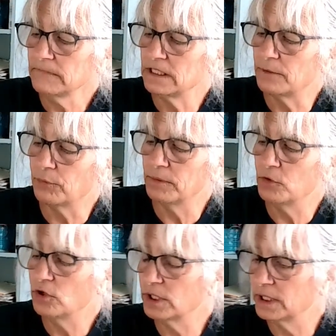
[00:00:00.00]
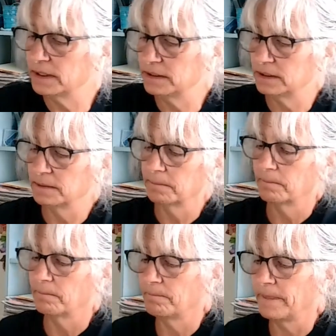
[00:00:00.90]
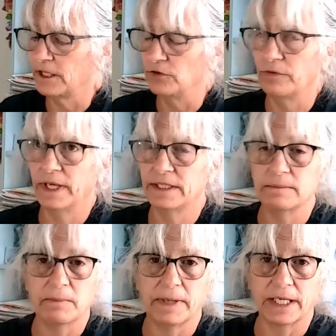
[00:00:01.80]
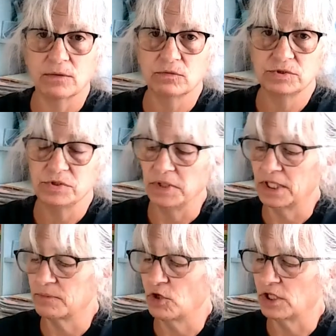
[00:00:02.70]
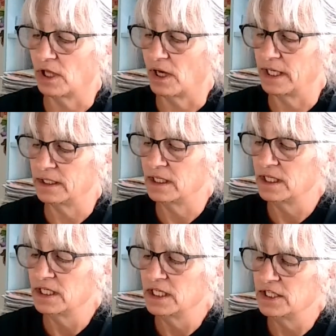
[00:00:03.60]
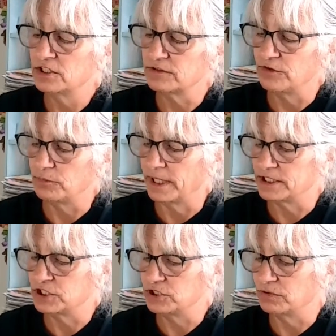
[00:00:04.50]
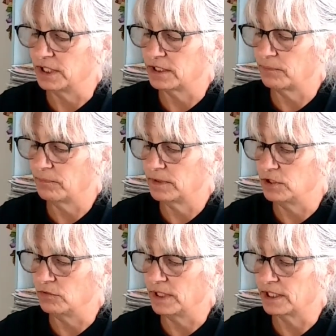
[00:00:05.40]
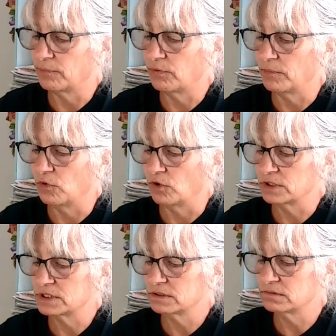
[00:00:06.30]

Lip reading: The PRYM hook, you can get them at Michael's. You can get them online. There's a few places you can get the PRYM hooks.